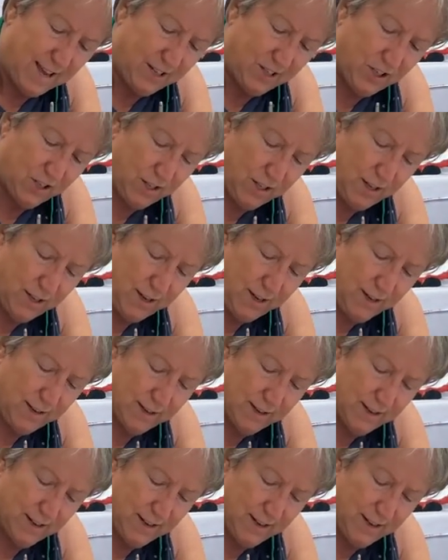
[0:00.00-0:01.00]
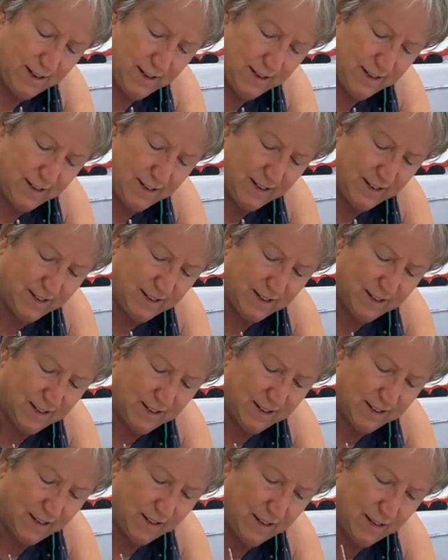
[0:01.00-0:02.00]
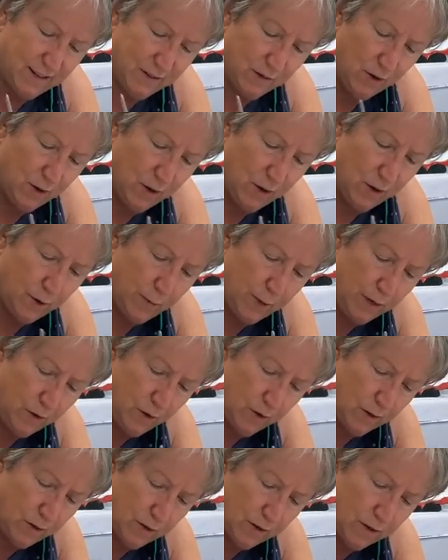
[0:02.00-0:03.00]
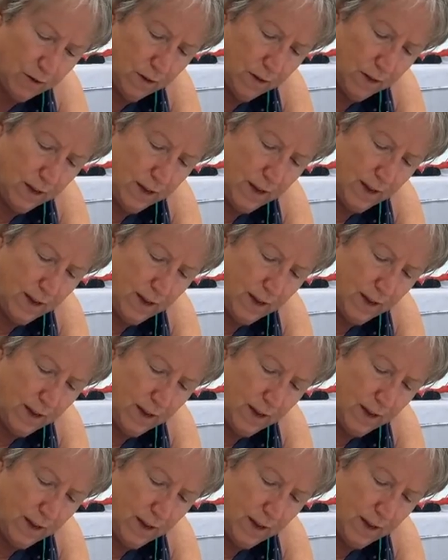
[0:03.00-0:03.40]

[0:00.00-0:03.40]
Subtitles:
Hey, Ashley. And we're going to be doing.